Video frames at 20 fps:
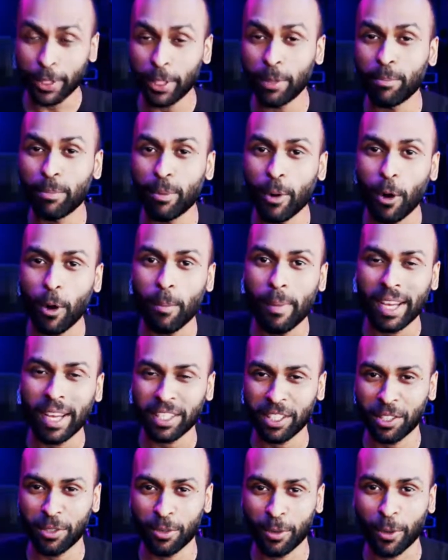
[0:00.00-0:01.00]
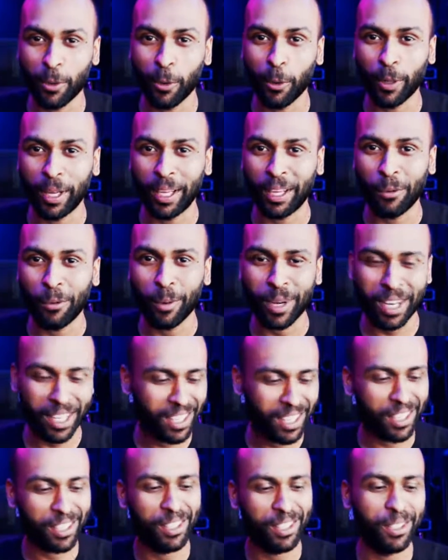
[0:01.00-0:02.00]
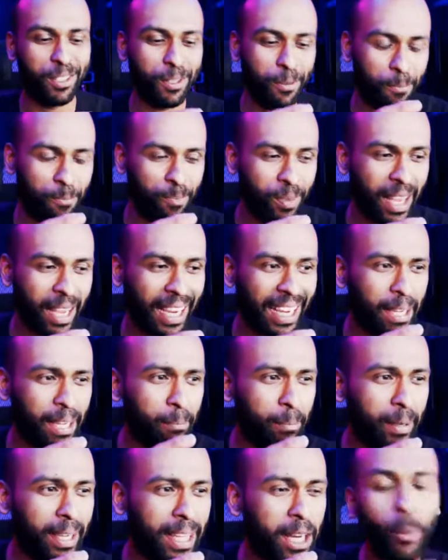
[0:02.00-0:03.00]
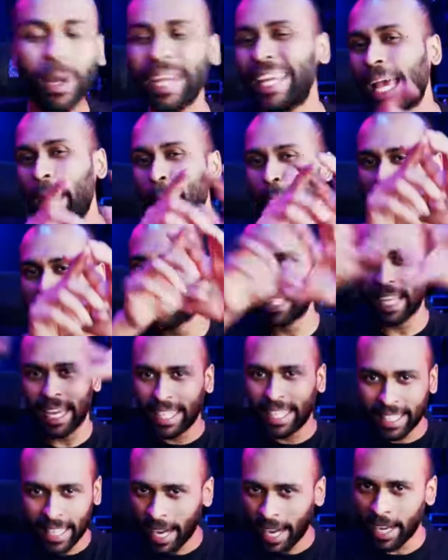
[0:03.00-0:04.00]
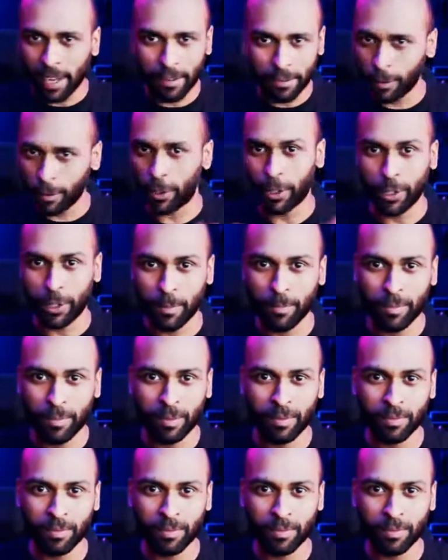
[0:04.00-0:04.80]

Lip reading: Pro Max is recording, what it does is it in a way captures the entire footage.